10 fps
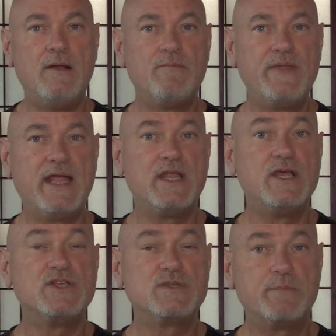that
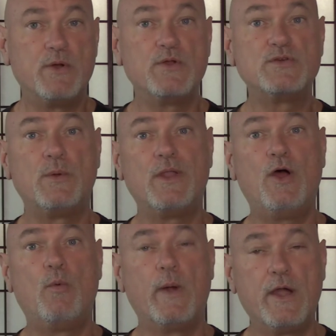spiritual
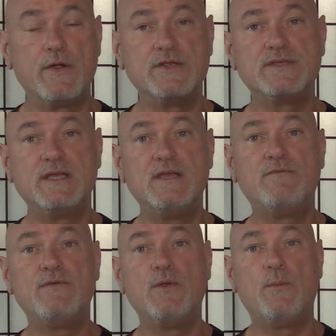awareness,
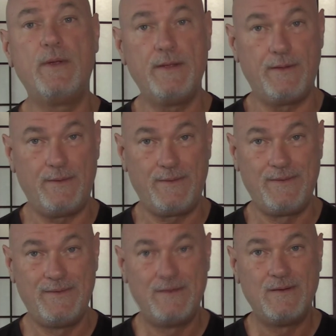if you will,
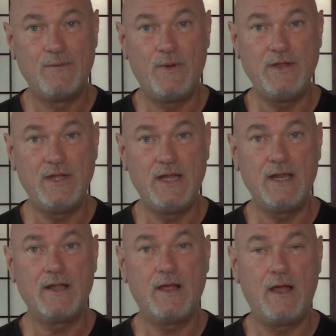when you need
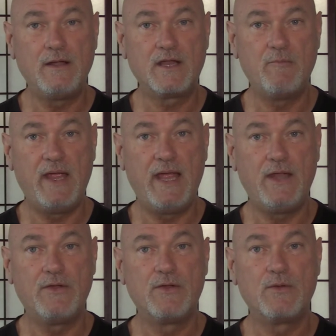it on
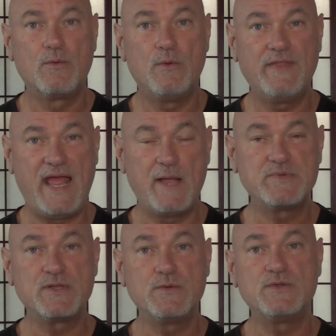command with
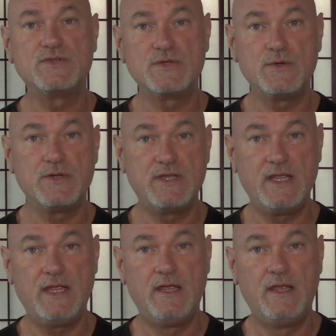absolute
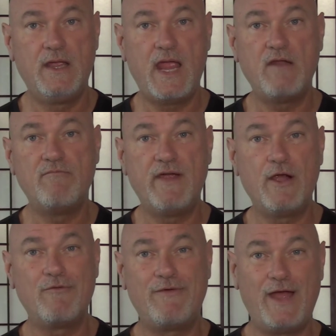certainty and
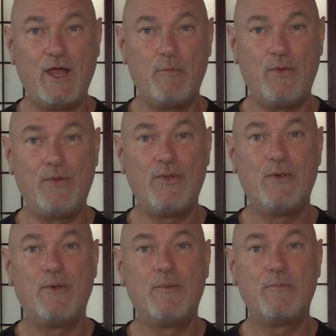verifiable
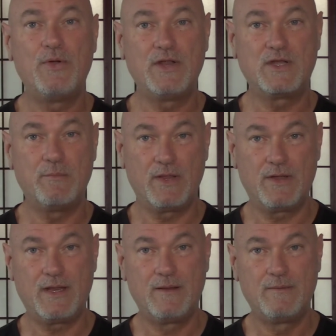predictability.